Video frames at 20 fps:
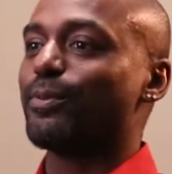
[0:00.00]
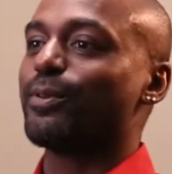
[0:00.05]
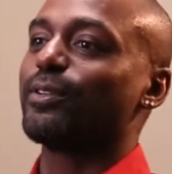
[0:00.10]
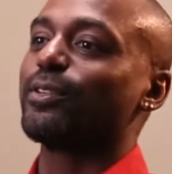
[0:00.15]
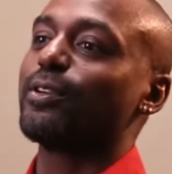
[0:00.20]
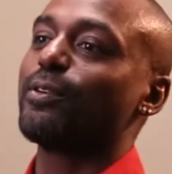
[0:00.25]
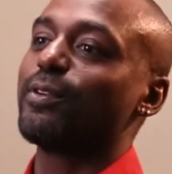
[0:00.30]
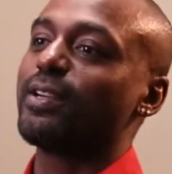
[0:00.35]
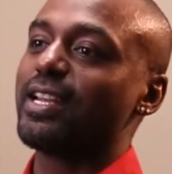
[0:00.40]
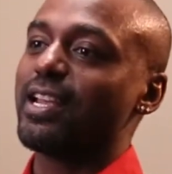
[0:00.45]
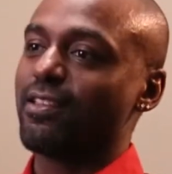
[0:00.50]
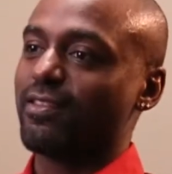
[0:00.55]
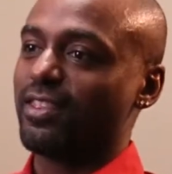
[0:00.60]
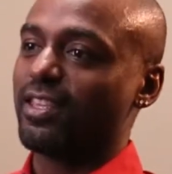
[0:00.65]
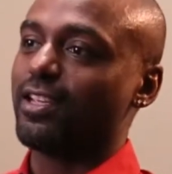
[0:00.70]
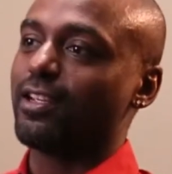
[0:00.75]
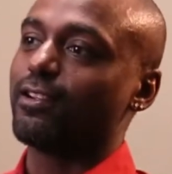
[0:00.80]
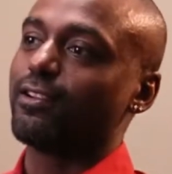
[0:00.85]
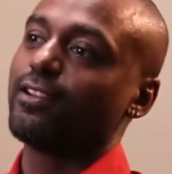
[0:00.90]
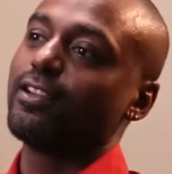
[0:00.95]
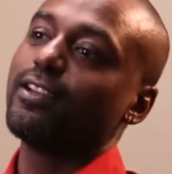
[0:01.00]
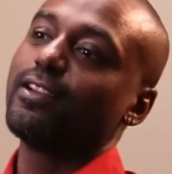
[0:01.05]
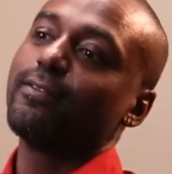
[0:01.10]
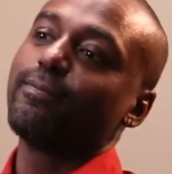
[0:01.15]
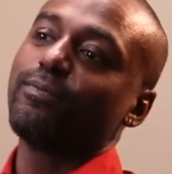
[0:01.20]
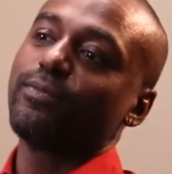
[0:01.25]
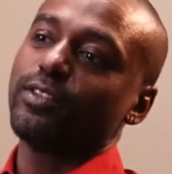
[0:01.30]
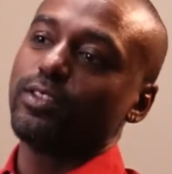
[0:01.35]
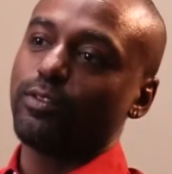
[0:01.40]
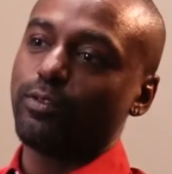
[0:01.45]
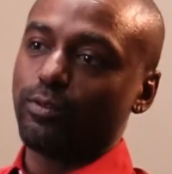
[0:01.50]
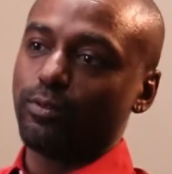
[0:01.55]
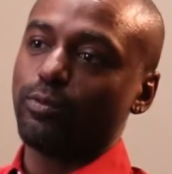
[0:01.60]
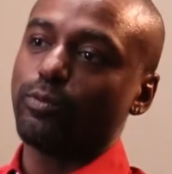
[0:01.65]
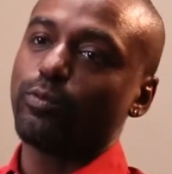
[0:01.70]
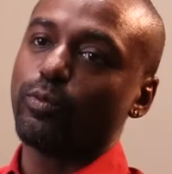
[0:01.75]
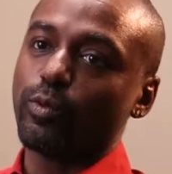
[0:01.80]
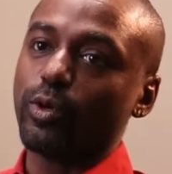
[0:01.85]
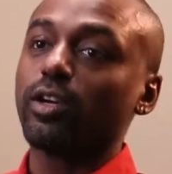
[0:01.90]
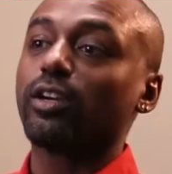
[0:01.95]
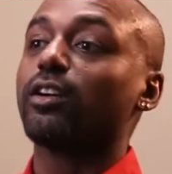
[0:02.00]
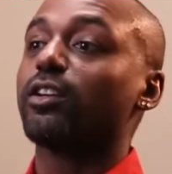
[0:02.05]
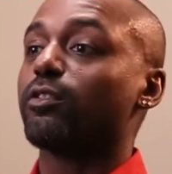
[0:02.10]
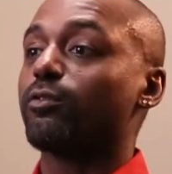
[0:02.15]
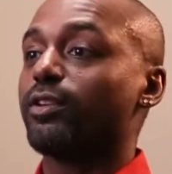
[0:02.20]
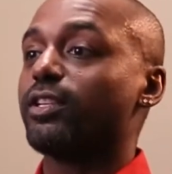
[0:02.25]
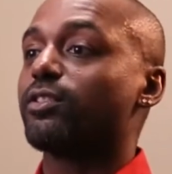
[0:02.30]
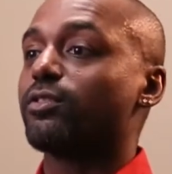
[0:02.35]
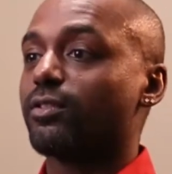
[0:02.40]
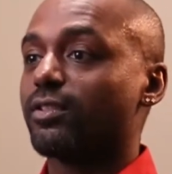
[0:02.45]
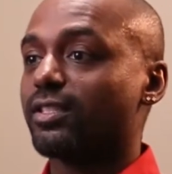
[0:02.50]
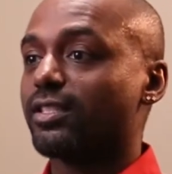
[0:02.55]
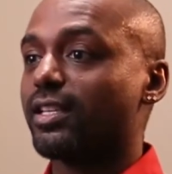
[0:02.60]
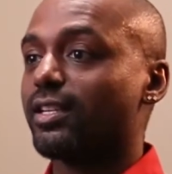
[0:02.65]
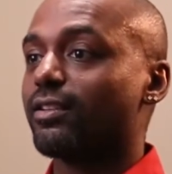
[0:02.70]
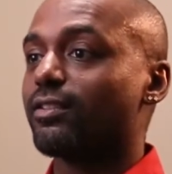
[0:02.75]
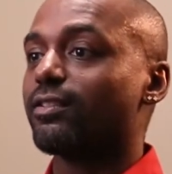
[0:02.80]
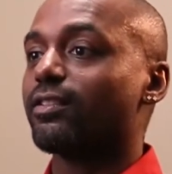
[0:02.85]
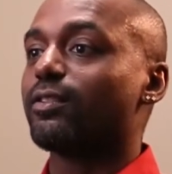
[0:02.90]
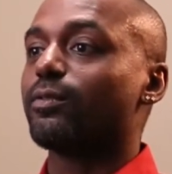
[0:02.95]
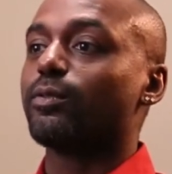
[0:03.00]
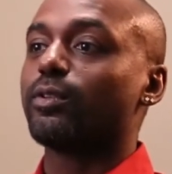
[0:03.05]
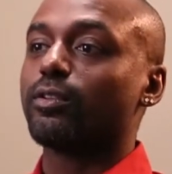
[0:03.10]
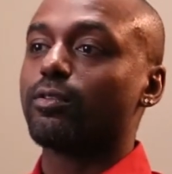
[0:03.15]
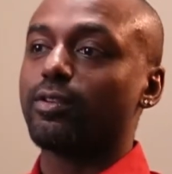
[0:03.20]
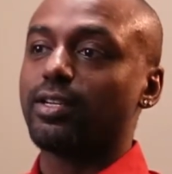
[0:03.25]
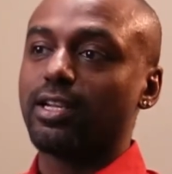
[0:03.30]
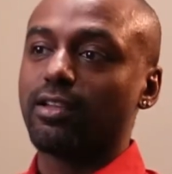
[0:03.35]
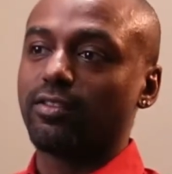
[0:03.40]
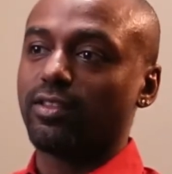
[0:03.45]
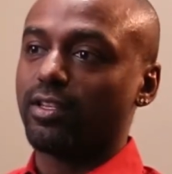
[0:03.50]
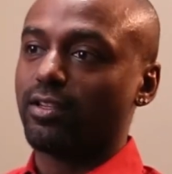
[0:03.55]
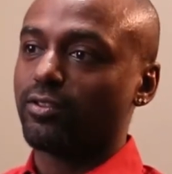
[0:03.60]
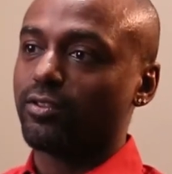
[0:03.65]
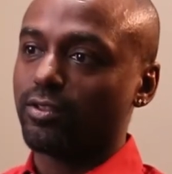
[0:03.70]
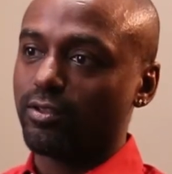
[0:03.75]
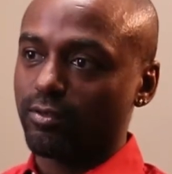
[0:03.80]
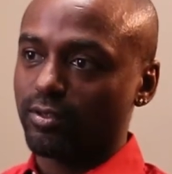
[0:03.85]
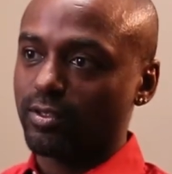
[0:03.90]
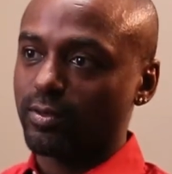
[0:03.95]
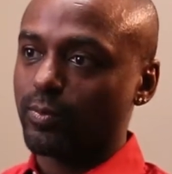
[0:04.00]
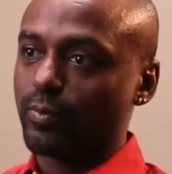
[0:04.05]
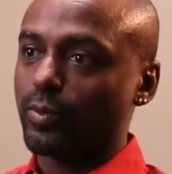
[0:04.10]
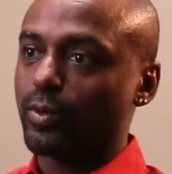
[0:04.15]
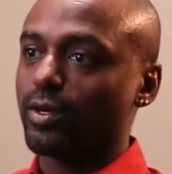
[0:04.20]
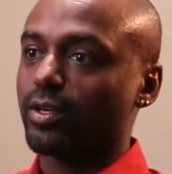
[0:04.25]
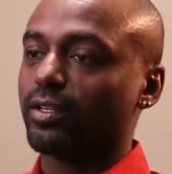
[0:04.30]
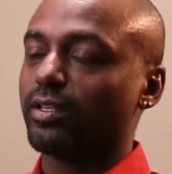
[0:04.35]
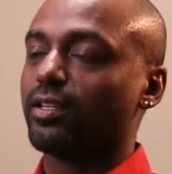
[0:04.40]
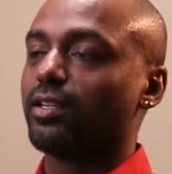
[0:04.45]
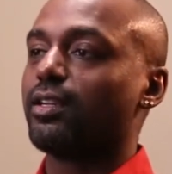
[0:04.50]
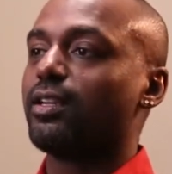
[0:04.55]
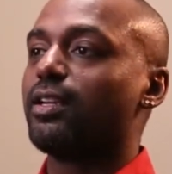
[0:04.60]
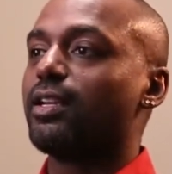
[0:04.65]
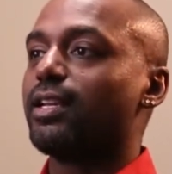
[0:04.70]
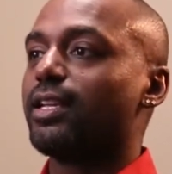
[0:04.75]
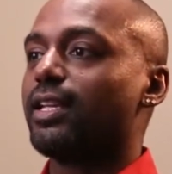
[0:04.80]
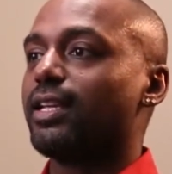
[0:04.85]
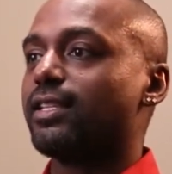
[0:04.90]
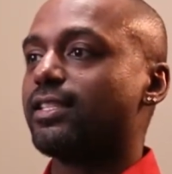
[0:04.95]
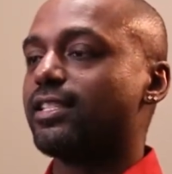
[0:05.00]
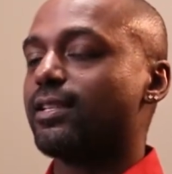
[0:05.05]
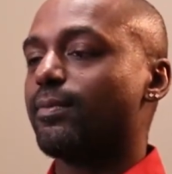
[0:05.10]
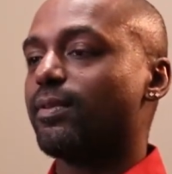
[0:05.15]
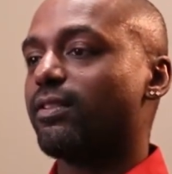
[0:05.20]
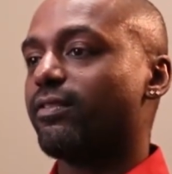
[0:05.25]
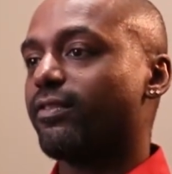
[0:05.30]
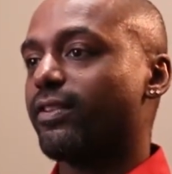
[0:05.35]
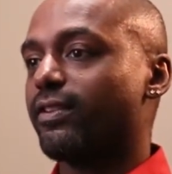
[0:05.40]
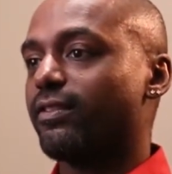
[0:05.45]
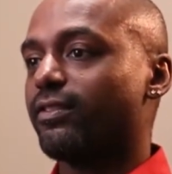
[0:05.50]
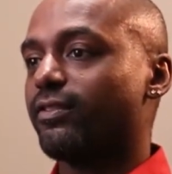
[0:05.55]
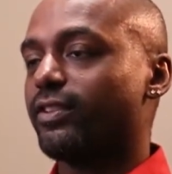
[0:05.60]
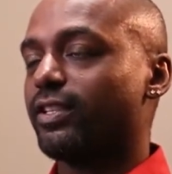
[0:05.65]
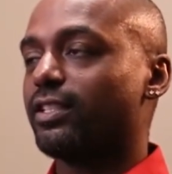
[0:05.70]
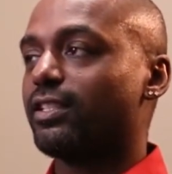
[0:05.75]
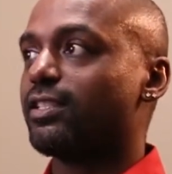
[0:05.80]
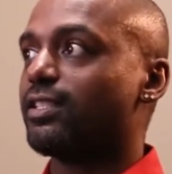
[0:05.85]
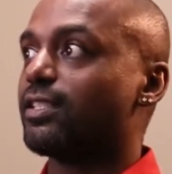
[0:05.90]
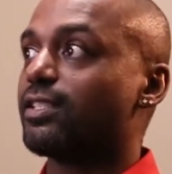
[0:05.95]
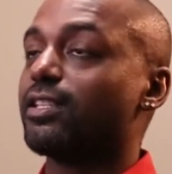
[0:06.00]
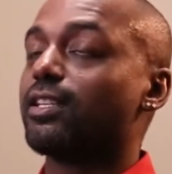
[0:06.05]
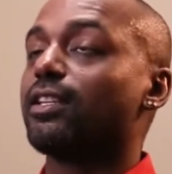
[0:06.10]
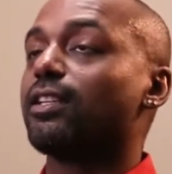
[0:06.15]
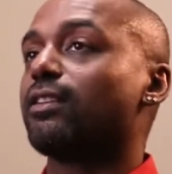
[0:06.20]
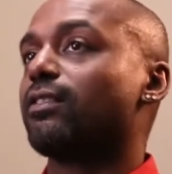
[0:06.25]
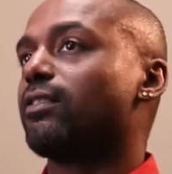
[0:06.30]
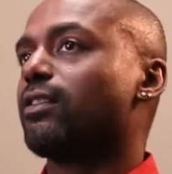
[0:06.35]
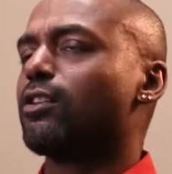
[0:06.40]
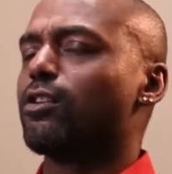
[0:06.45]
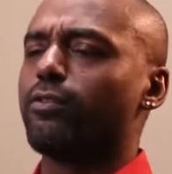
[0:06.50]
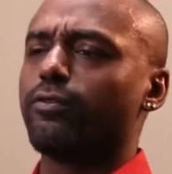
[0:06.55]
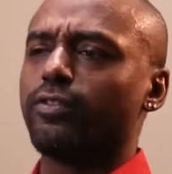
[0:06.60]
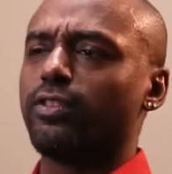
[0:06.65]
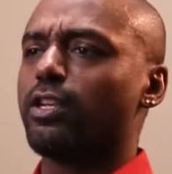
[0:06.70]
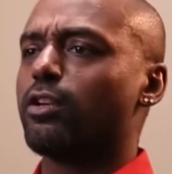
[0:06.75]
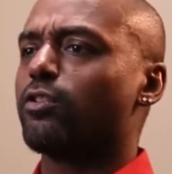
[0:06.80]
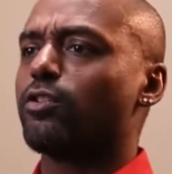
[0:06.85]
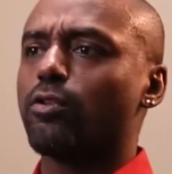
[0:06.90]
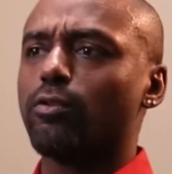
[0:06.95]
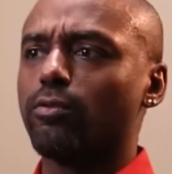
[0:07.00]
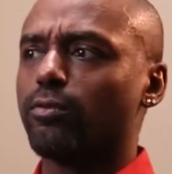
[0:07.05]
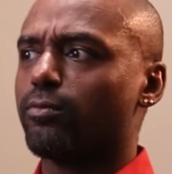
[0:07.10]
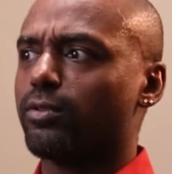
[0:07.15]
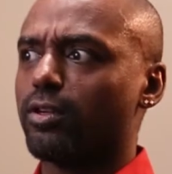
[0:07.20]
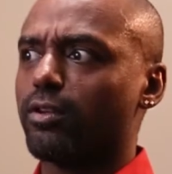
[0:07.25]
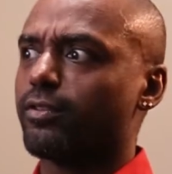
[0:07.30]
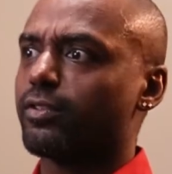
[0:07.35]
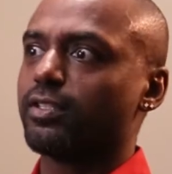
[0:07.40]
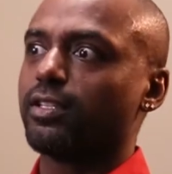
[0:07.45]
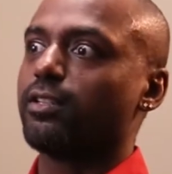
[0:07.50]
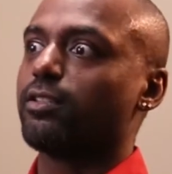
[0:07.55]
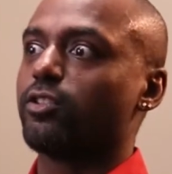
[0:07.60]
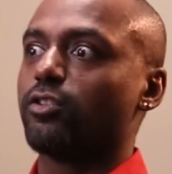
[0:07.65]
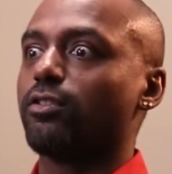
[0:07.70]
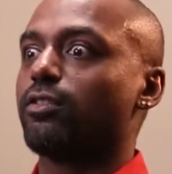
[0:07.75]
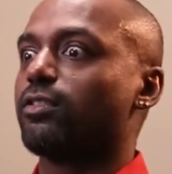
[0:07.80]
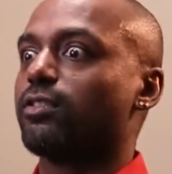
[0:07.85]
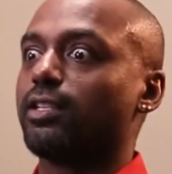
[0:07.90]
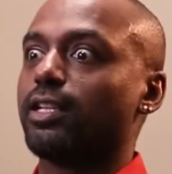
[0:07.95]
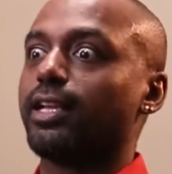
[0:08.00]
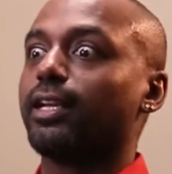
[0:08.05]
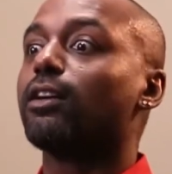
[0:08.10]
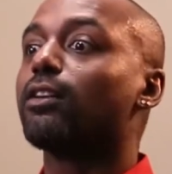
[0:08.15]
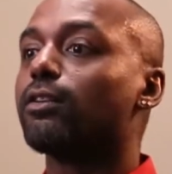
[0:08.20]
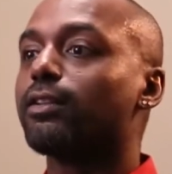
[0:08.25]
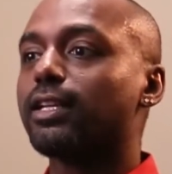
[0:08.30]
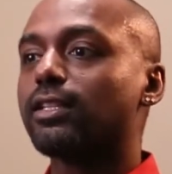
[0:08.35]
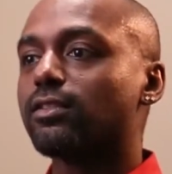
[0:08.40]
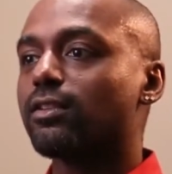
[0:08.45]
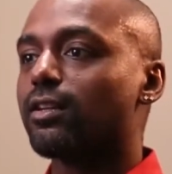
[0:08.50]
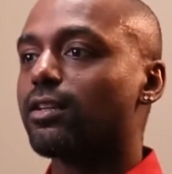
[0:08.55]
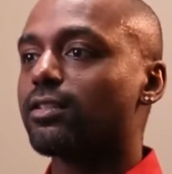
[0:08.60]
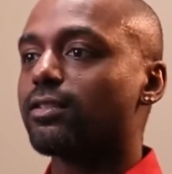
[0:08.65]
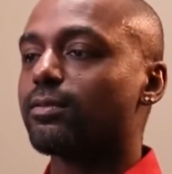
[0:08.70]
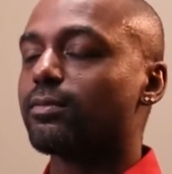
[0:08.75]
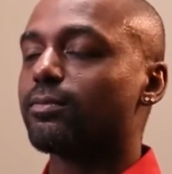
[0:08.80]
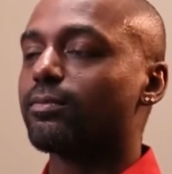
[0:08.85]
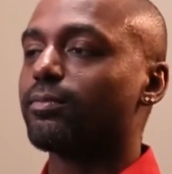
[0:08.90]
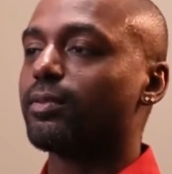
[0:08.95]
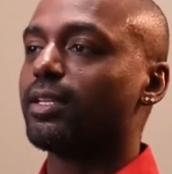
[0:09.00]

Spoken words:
We're going out there to work on a resource center, and we're going out there to do some work in some of the villages. And then, their tone would all of a sudden turn to like, oh, that's awesome.